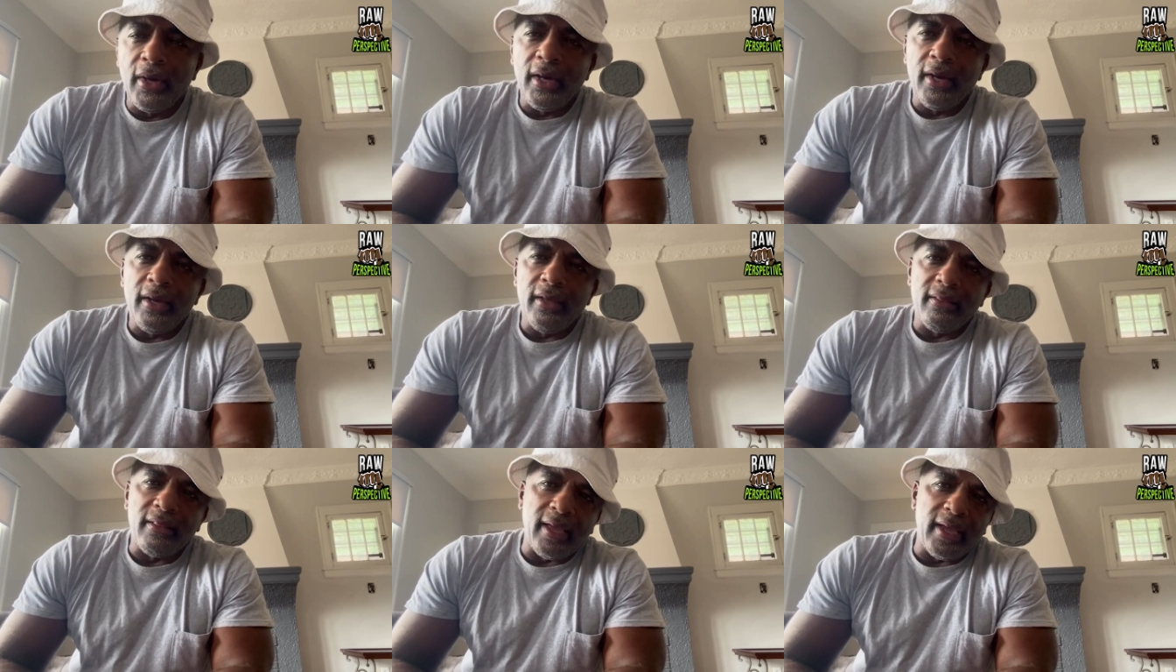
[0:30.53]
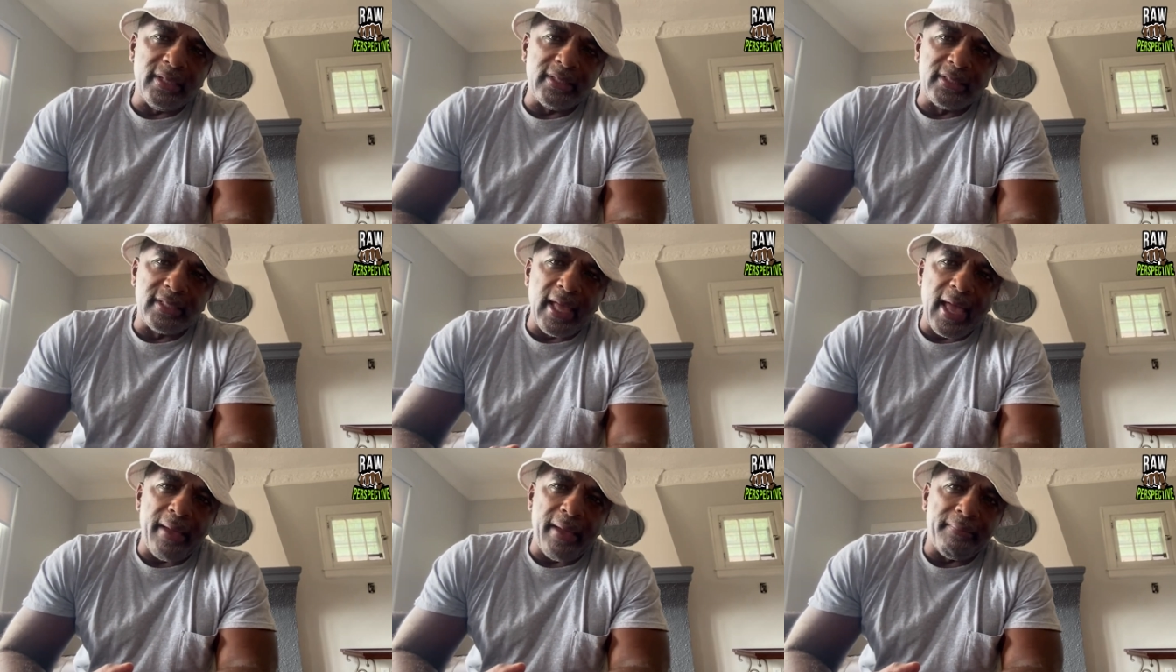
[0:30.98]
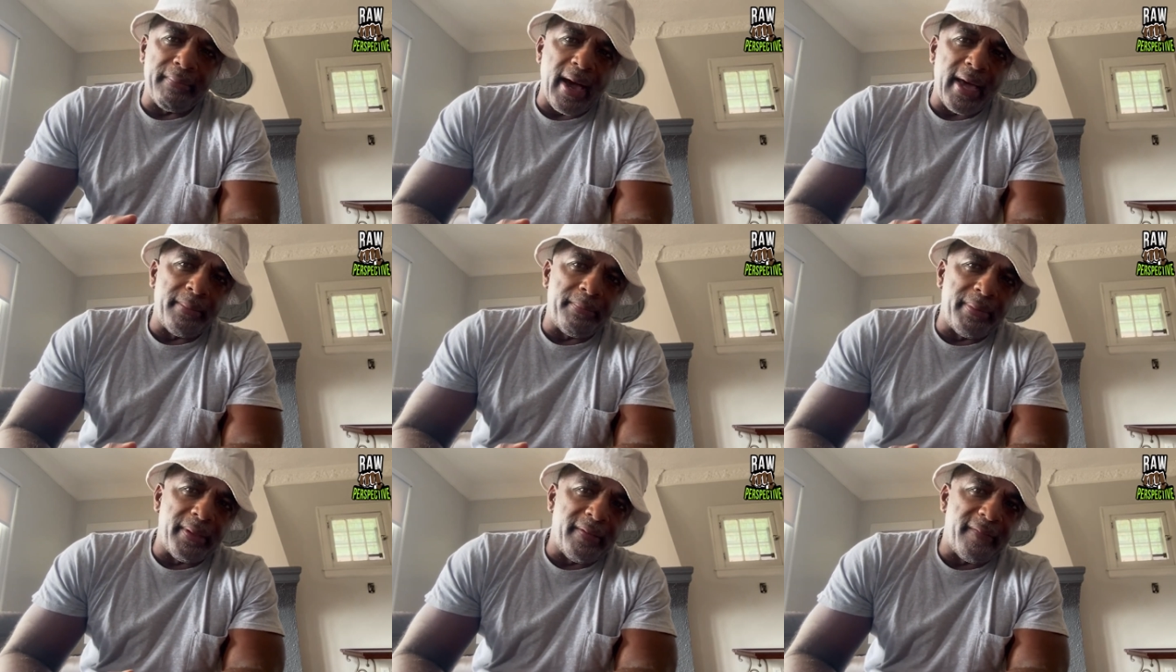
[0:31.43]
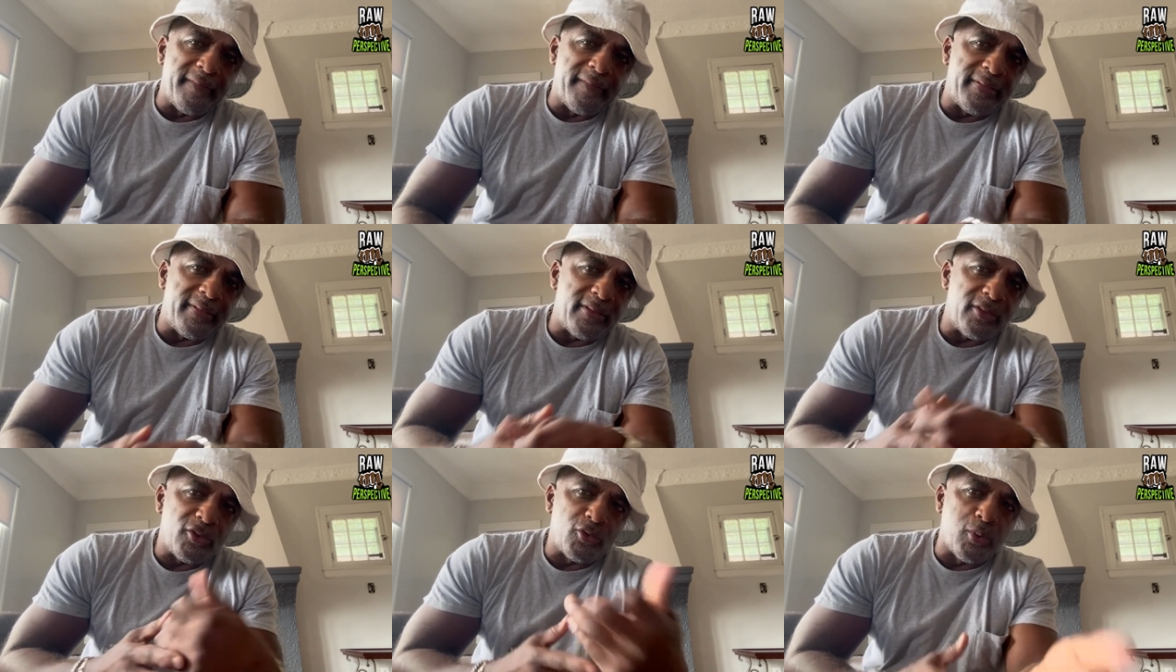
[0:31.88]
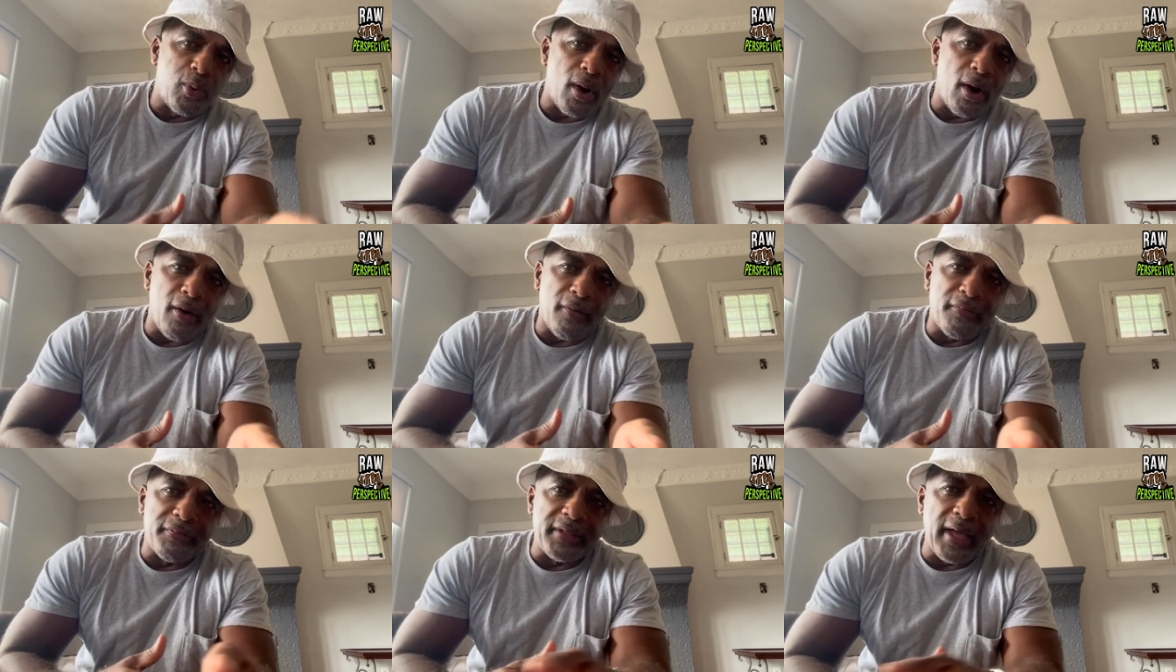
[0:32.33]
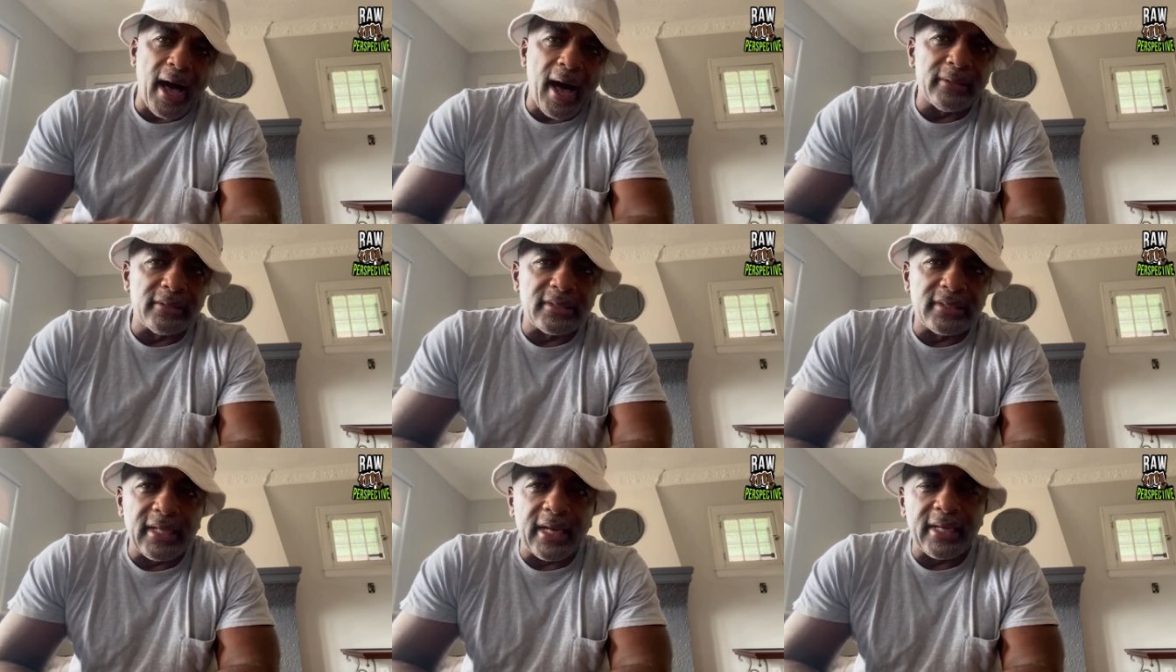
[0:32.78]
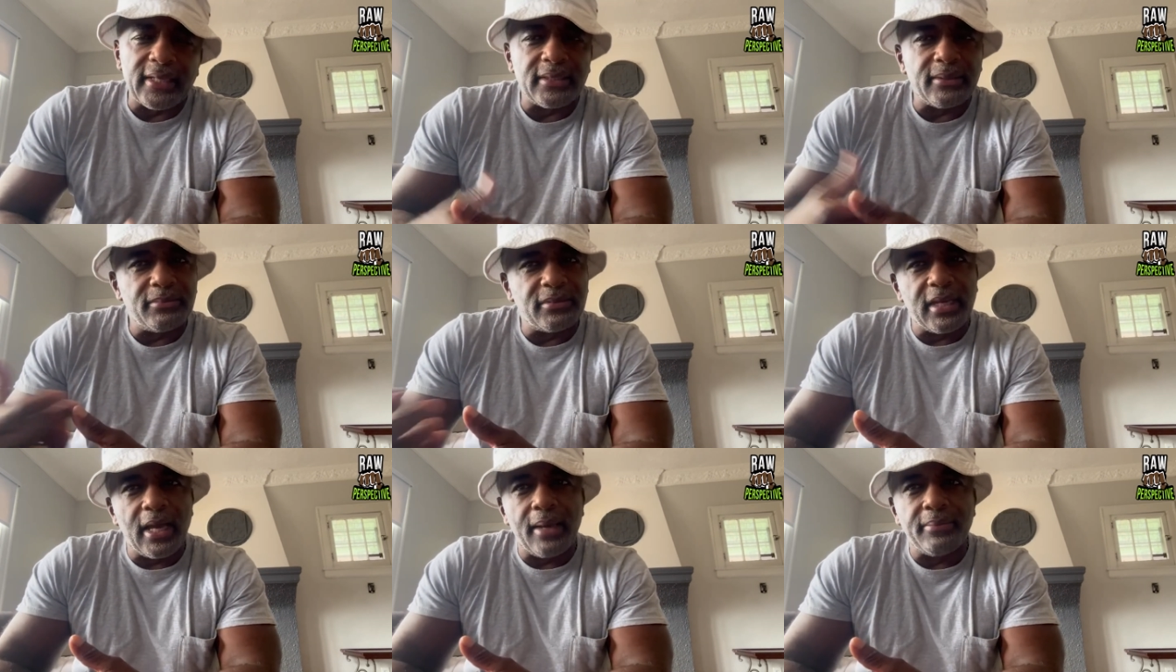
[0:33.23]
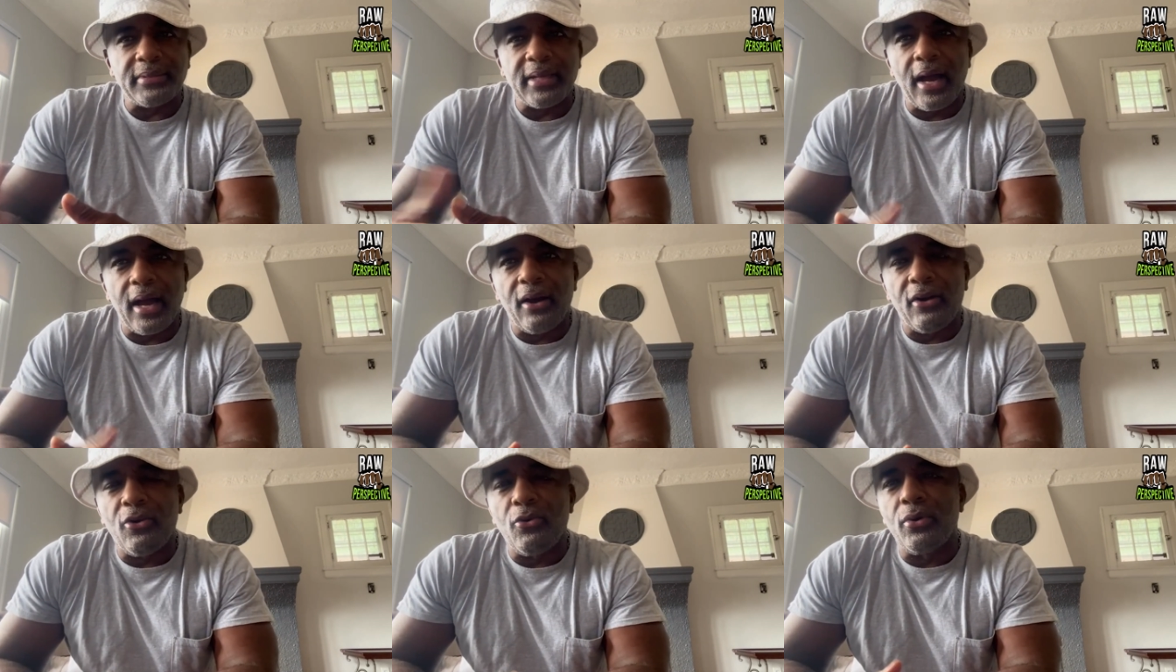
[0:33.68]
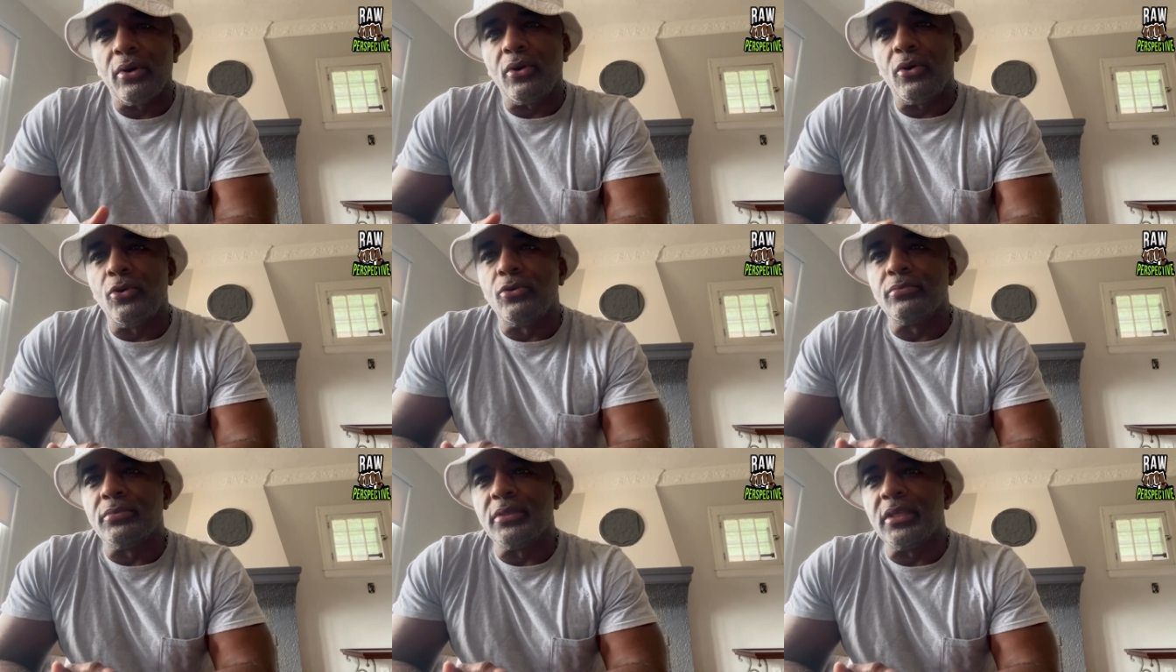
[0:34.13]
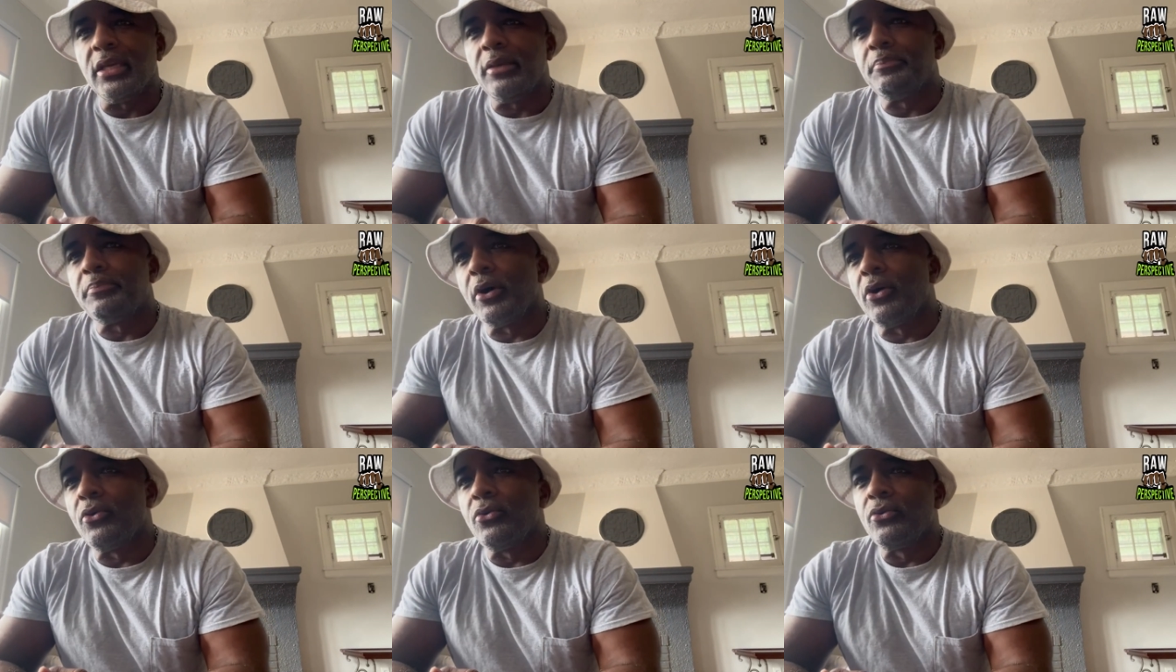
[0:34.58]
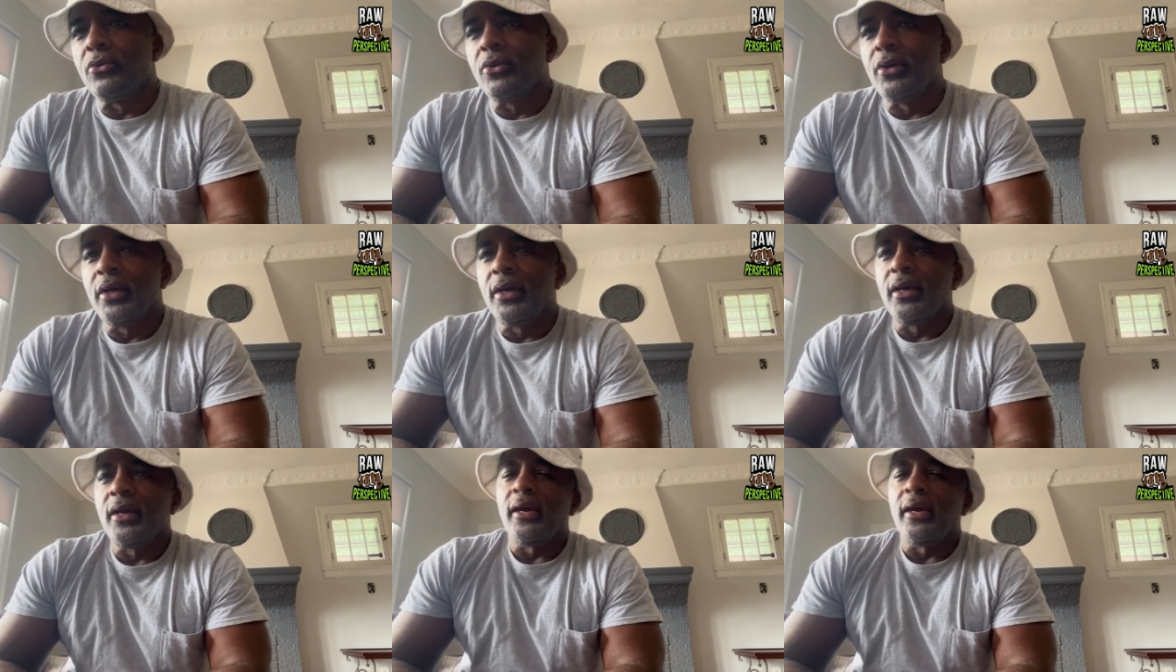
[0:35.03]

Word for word: Things that might have been twelve dollars, like sometimes I'll go on Home Depot